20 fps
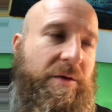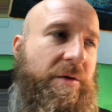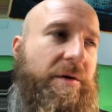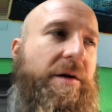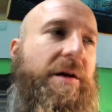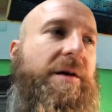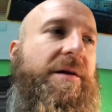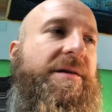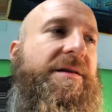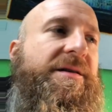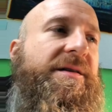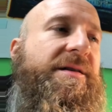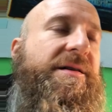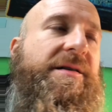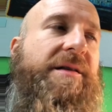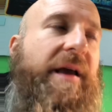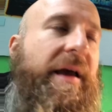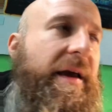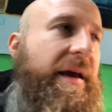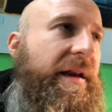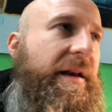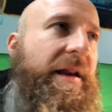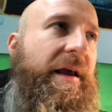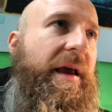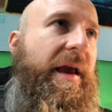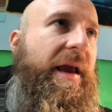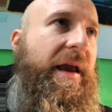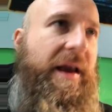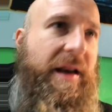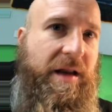don't understand
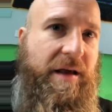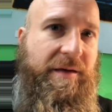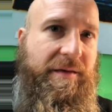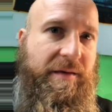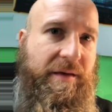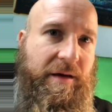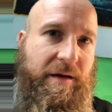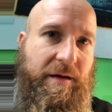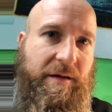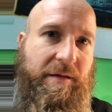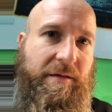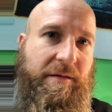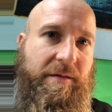anything.